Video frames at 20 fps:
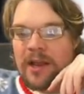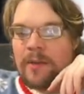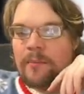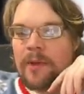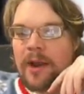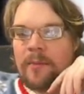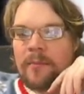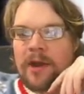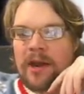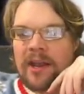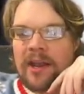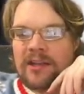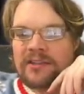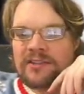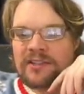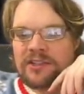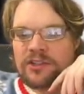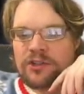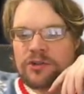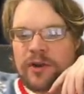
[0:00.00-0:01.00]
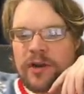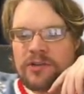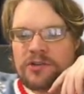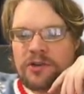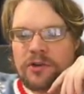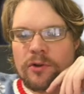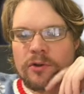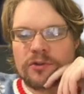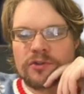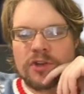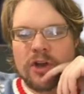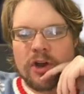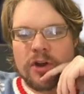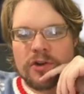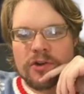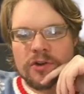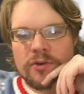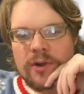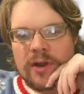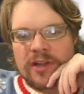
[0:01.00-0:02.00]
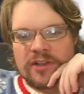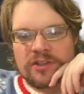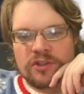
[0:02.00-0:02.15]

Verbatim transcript: But I'm gonna guess these stretch goals are doing it.